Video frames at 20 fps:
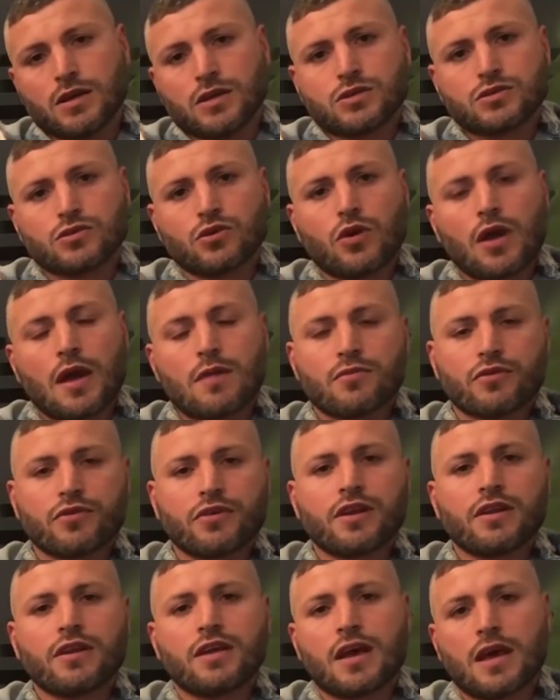So I'm
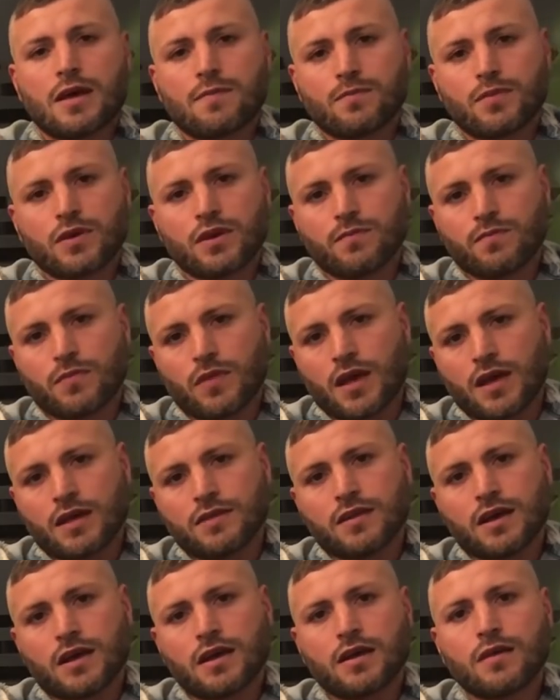really happy
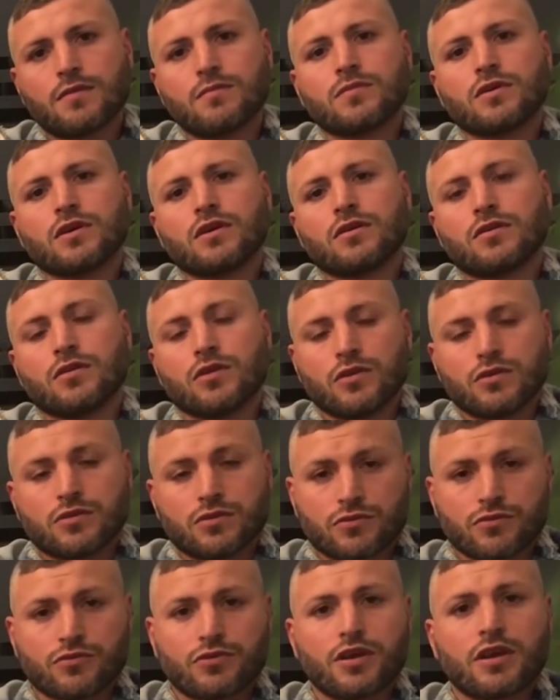and I am uh,
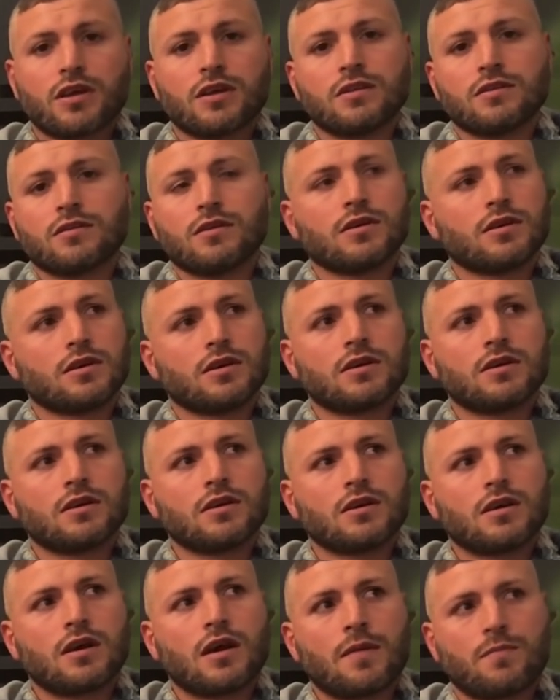real
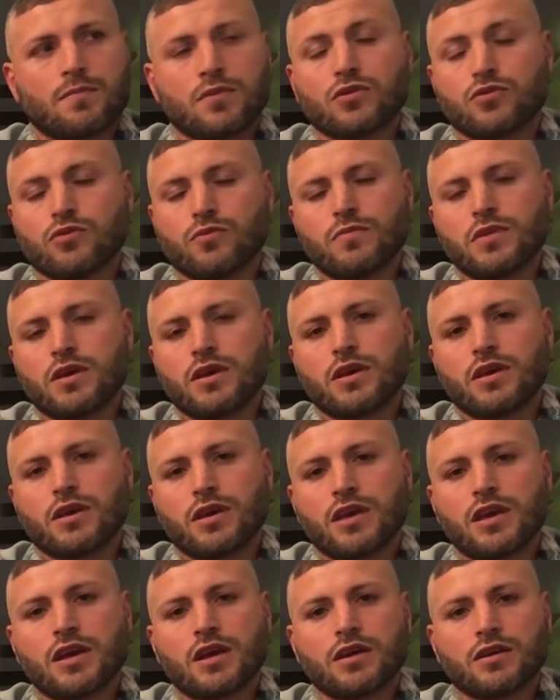uh, happy to
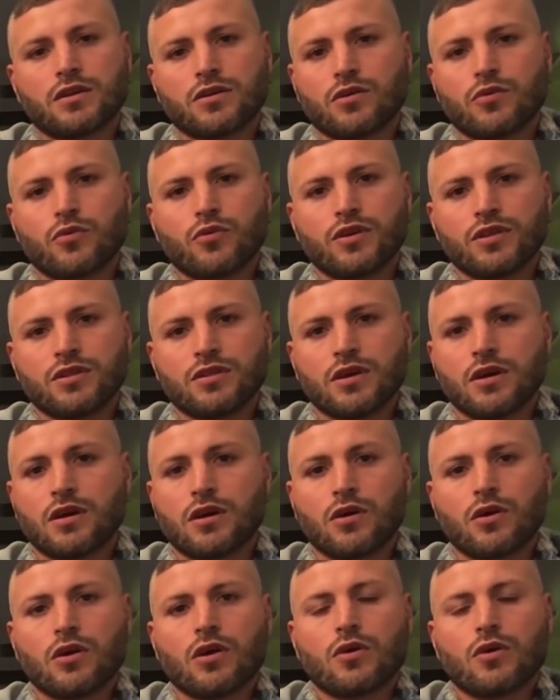be here with, uh,